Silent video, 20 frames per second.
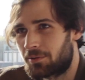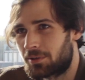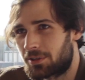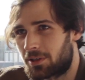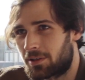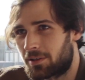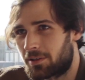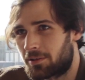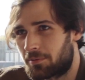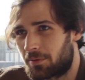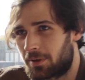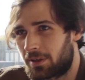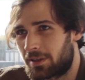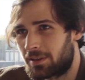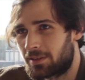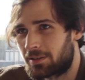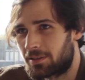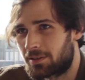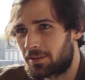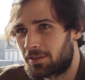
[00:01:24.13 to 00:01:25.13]
was other
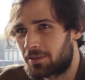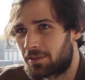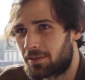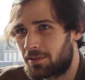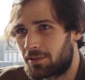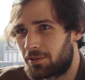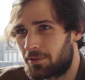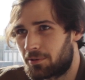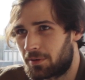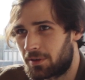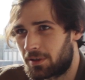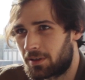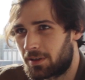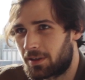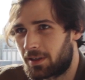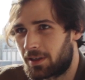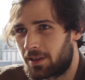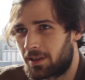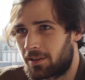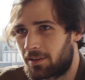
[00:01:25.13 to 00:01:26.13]
ways to do it,
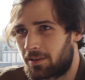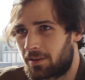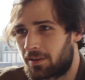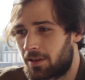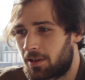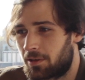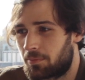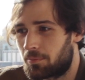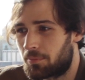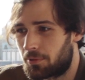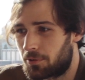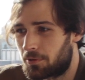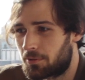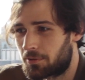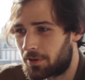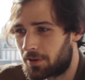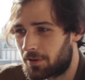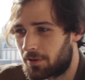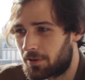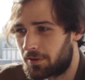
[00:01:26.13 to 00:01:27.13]
and in bulk,
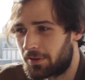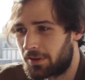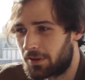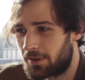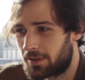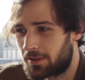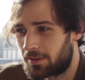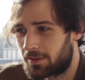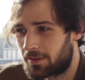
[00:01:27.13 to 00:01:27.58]
you know, you get